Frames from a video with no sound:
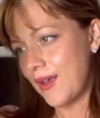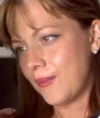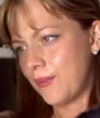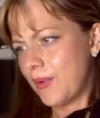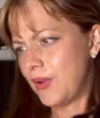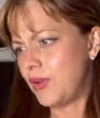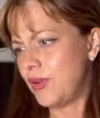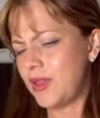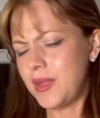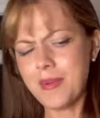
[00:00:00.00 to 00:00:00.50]

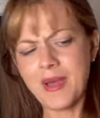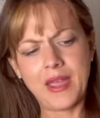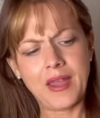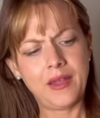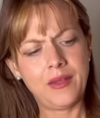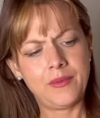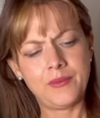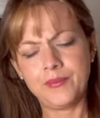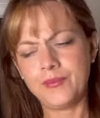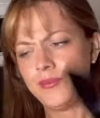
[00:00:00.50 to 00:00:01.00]
where were they by?
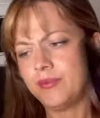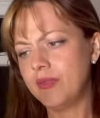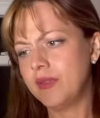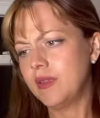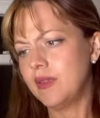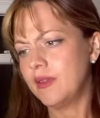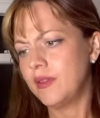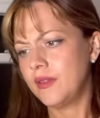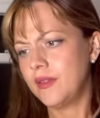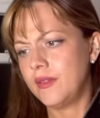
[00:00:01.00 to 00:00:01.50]

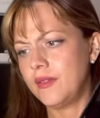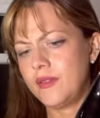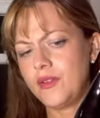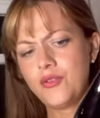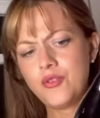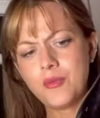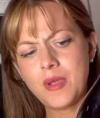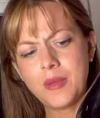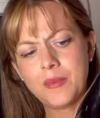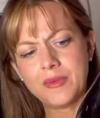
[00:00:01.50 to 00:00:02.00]
They're
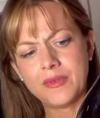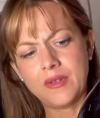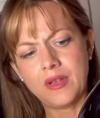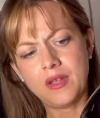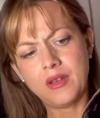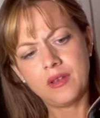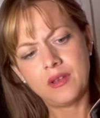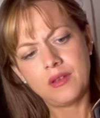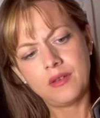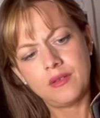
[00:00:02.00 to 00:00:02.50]
from
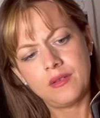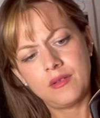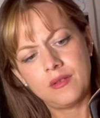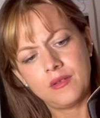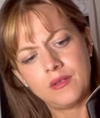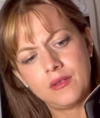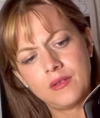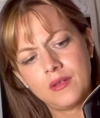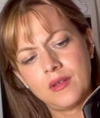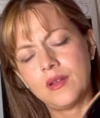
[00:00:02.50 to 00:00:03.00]
Amazon.
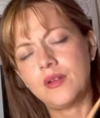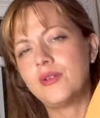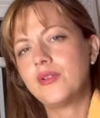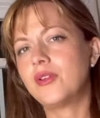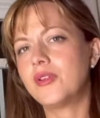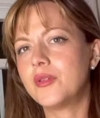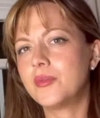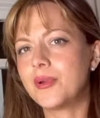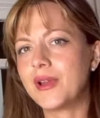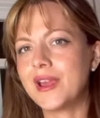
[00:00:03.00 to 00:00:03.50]
I don't know
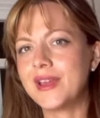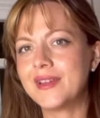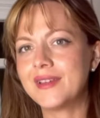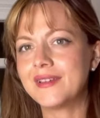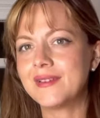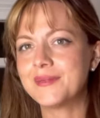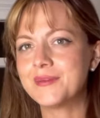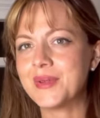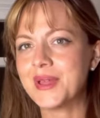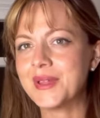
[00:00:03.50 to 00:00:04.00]
the brand
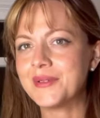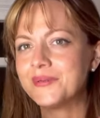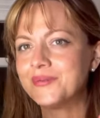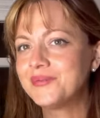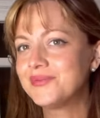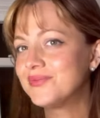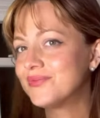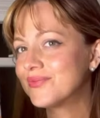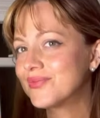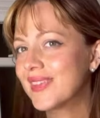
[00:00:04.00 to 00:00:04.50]

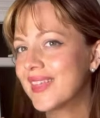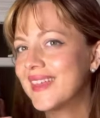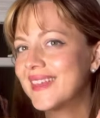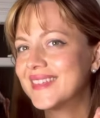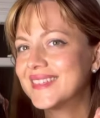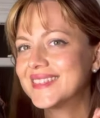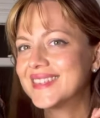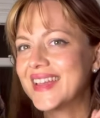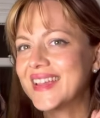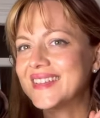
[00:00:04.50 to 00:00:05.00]

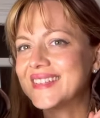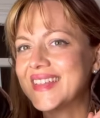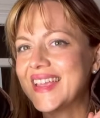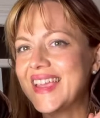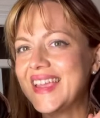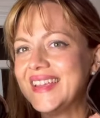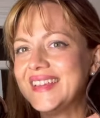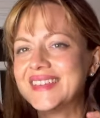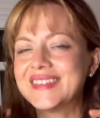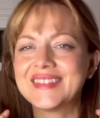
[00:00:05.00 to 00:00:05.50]
size
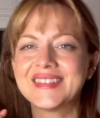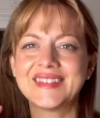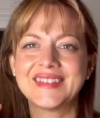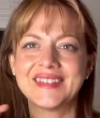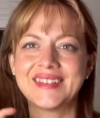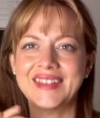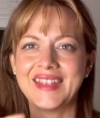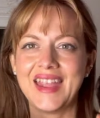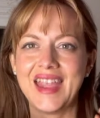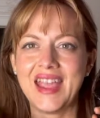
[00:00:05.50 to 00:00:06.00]
eight
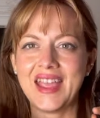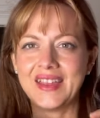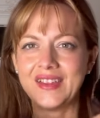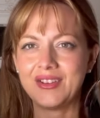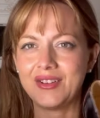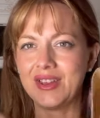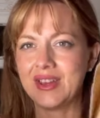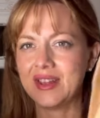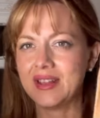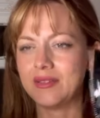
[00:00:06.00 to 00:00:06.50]
and
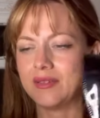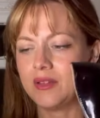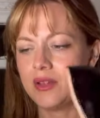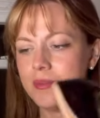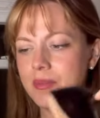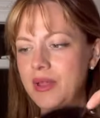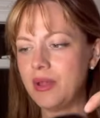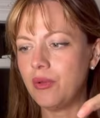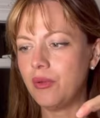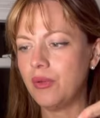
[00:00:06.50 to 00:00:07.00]
they're getting a little
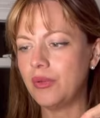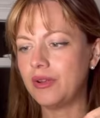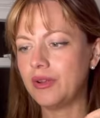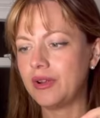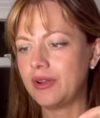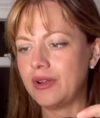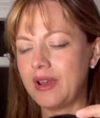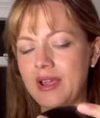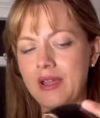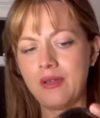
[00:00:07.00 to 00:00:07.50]
bit
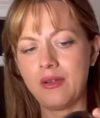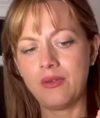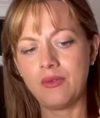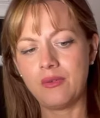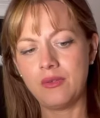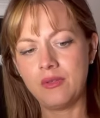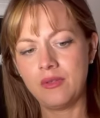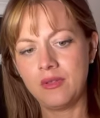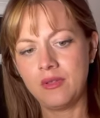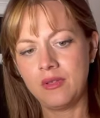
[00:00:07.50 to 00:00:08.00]
older now.
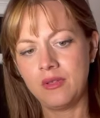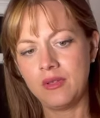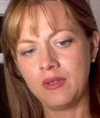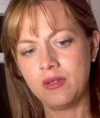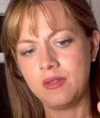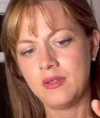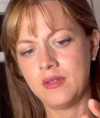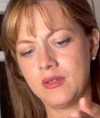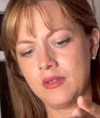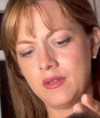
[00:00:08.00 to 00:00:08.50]

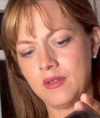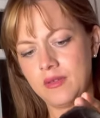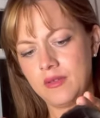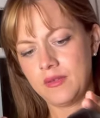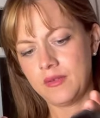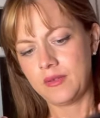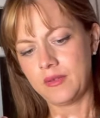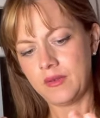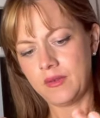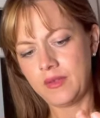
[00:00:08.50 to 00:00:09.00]

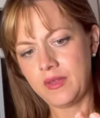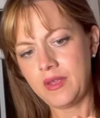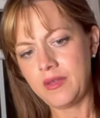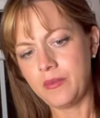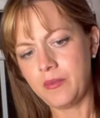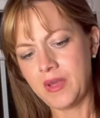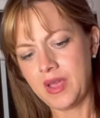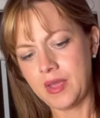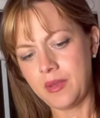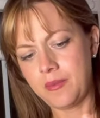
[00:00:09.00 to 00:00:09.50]
So these
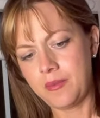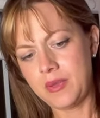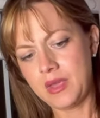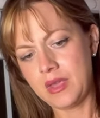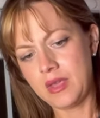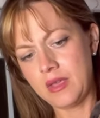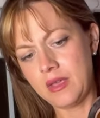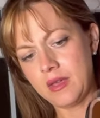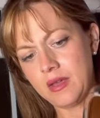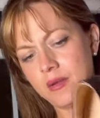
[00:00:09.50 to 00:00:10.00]
might
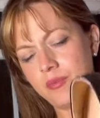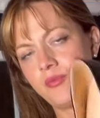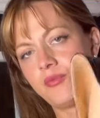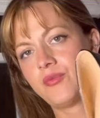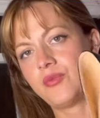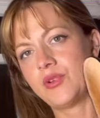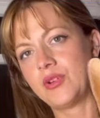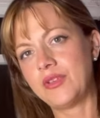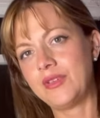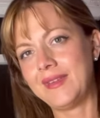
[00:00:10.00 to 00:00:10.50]
be up
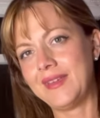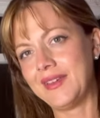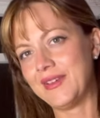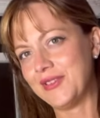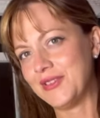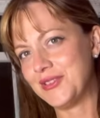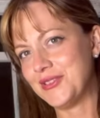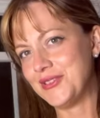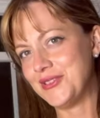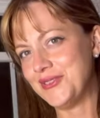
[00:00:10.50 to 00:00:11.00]
for sale
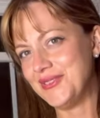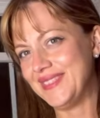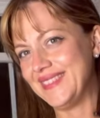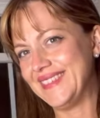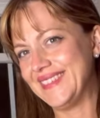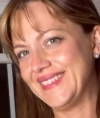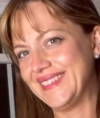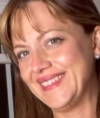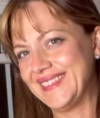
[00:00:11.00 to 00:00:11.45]
soon